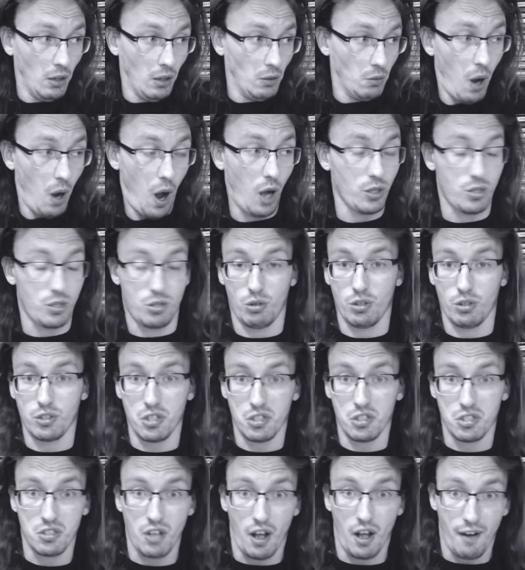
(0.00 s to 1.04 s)
all sorts of
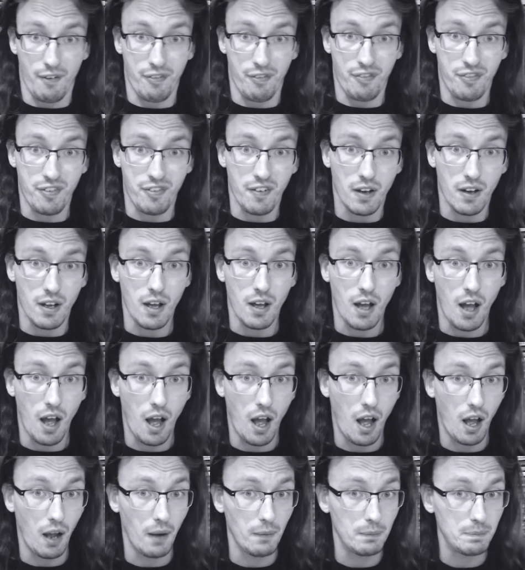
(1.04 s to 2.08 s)
stuff.
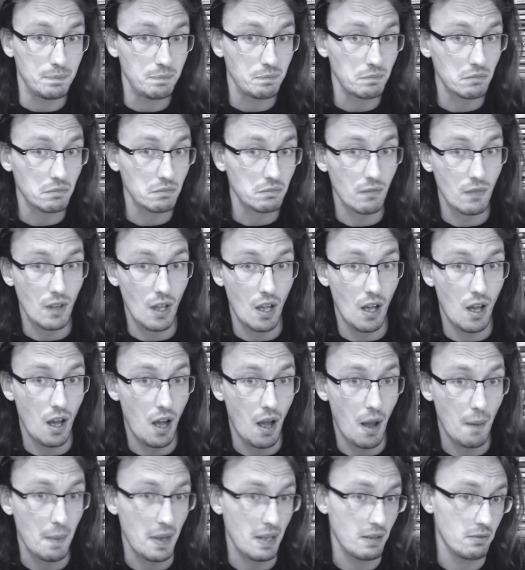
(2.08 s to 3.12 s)
Um,
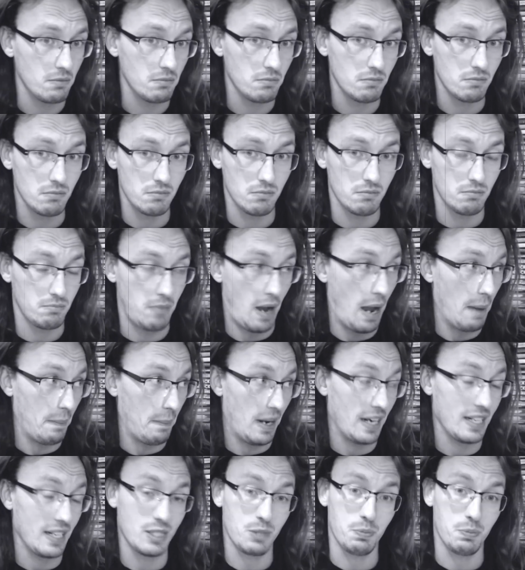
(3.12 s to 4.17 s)
I mean, my
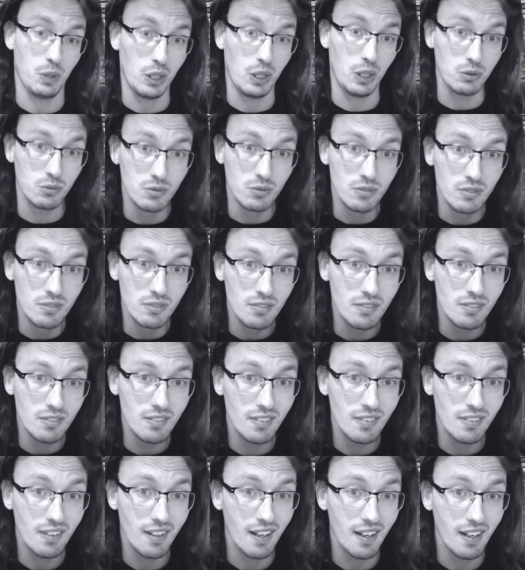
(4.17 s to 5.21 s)
mind's blown
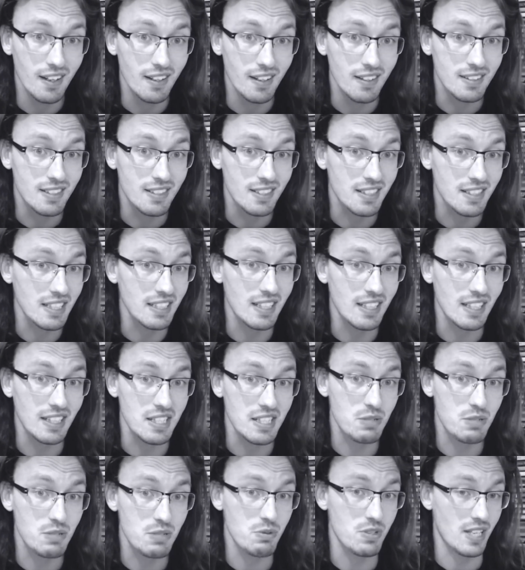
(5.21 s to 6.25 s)
uh, to think that
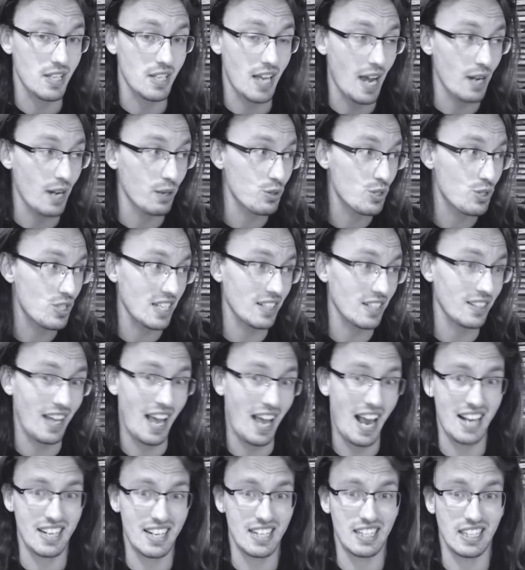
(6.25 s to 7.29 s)
this was the guy who
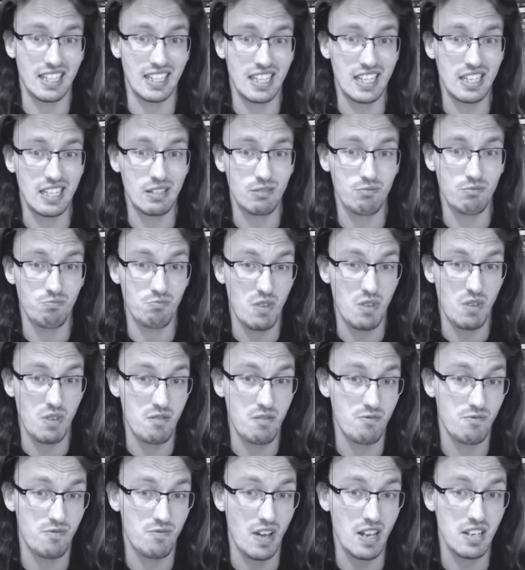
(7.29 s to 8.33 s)
single-handedly
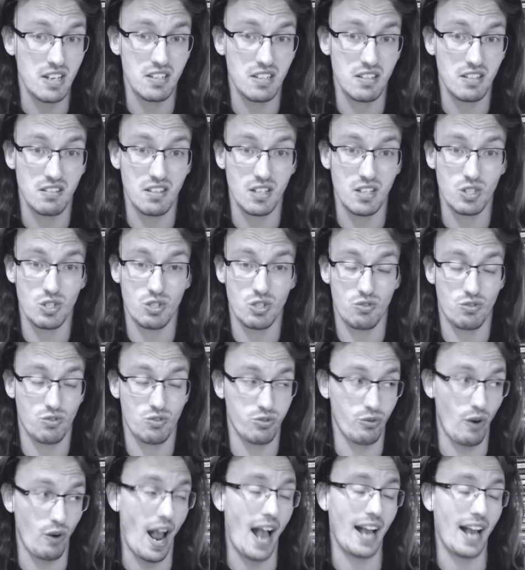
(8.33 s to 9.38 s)
invented the
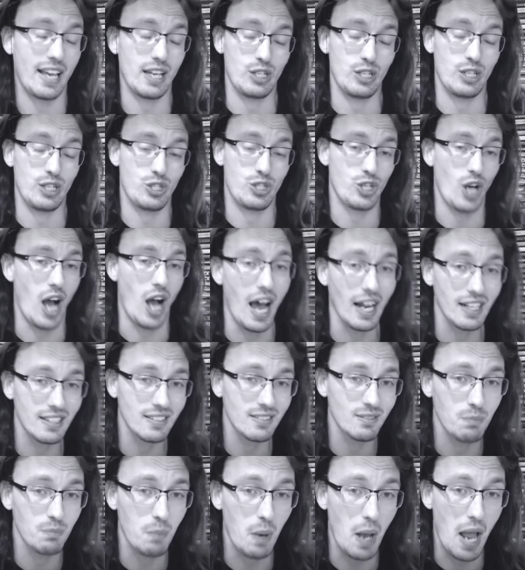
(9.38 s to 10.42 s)
tracking shot
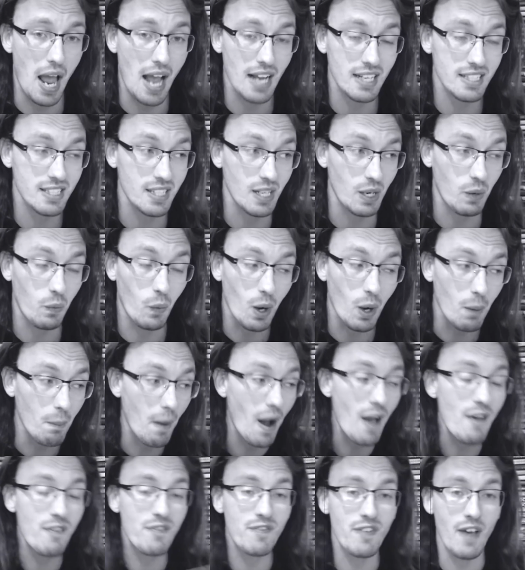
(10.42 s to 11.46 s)
by accident. One of my
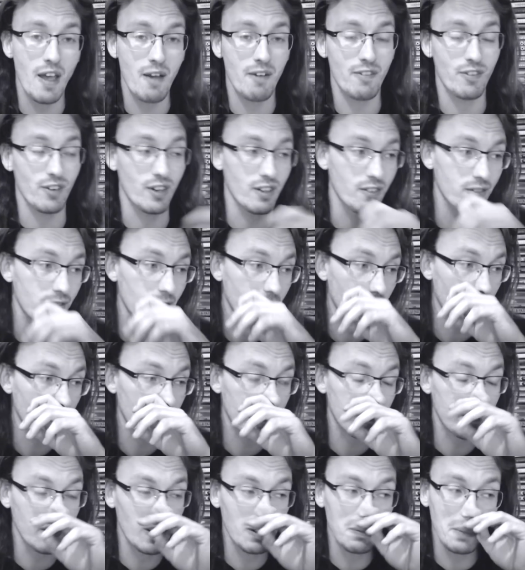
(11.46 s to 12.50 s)
favorite
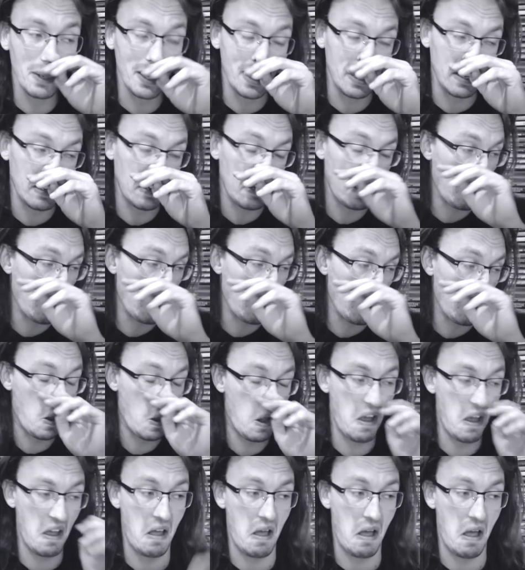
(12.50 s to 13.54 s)
filming
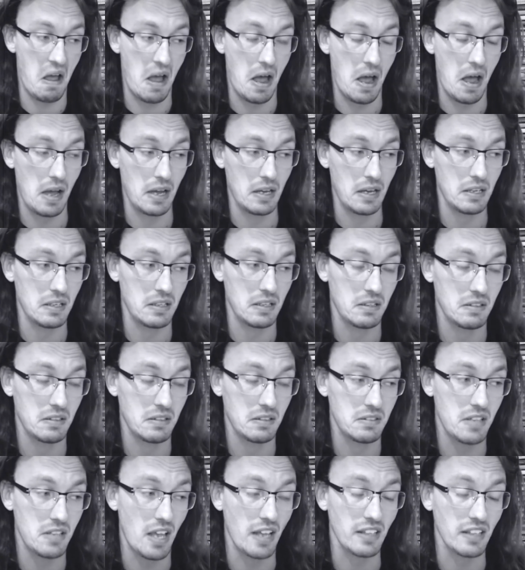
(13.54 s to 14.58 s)
uh,
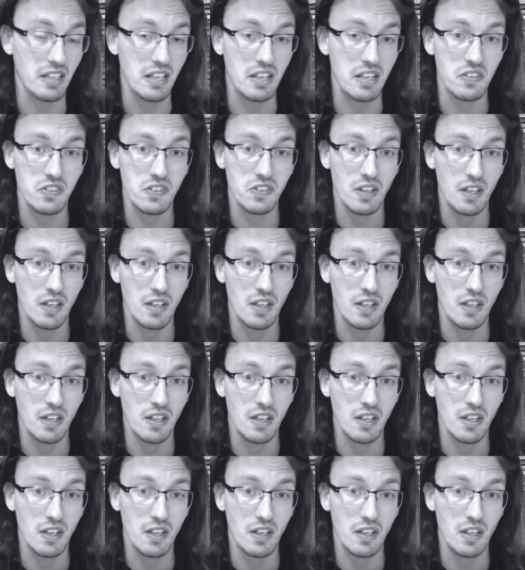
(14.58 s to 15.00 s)
techniques,